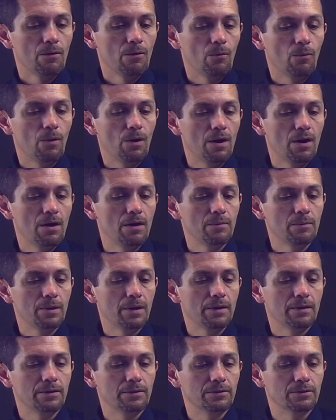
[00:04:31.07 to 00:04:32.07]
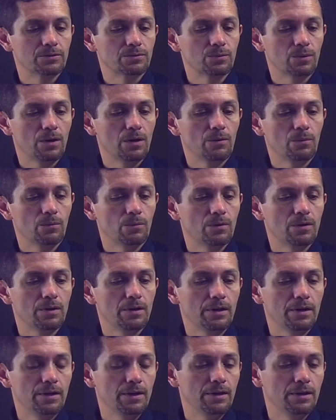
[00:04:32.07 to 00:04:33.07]
y minus
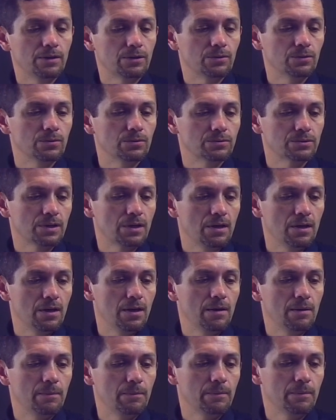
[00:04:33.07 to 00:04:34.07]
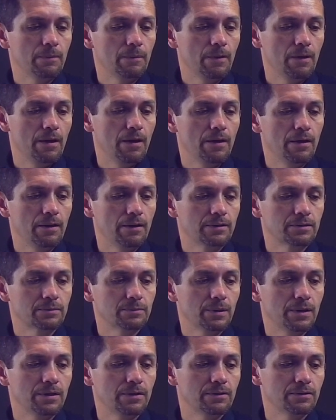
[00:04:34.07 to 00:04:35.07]
y1 equals mx
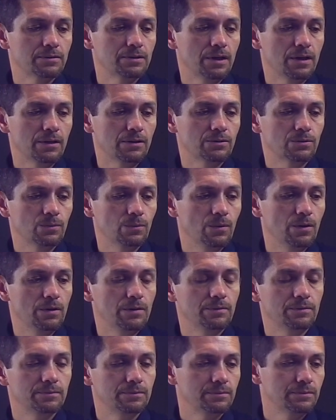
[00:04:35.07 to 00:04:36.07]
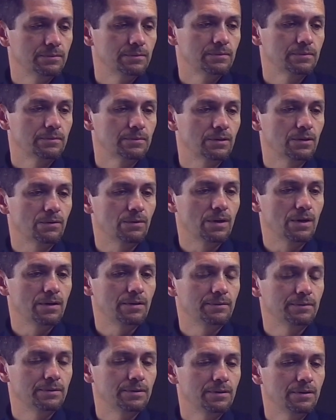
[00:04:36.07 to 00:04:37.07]
minus x1. All
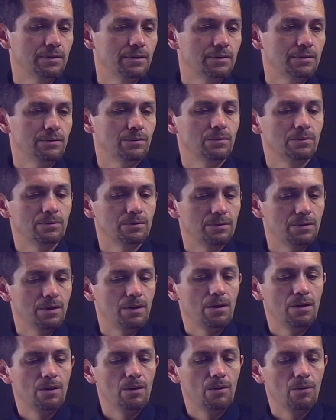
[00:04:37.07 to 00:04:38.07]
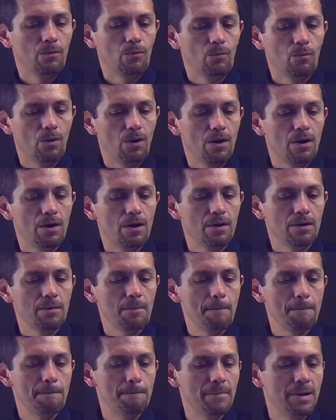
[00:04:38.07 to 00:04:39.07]
right, y
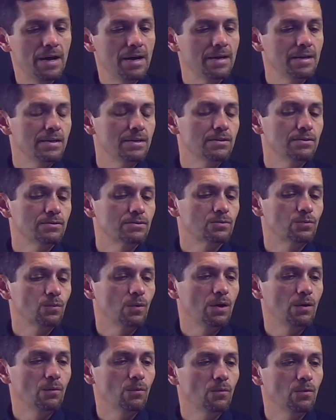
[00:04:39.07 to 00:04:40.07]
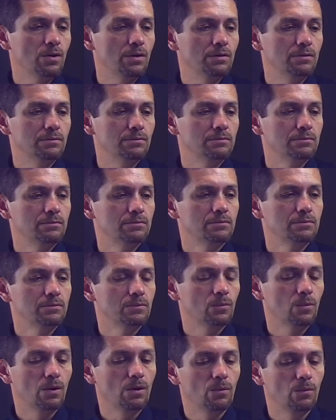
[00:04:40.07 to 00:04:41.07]
minus y1.
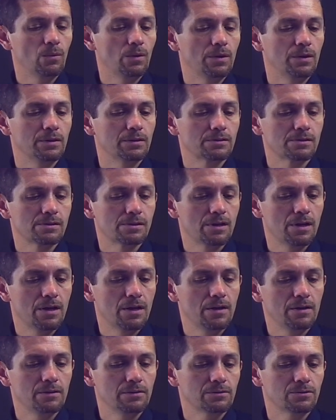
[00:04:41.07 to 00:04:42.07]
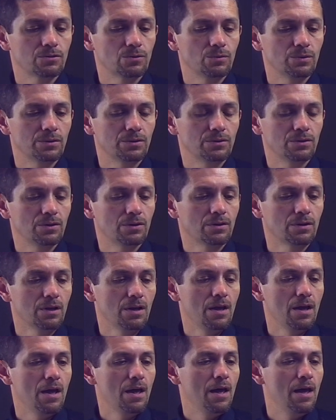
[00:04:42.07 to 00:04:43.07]
y1 is 9, so we're good.
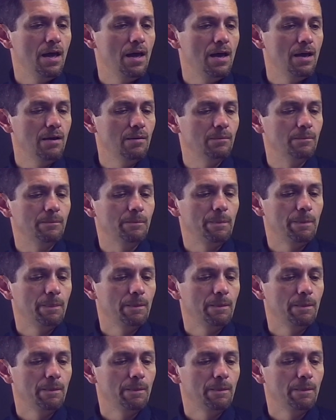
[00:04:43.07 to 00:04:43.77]
M,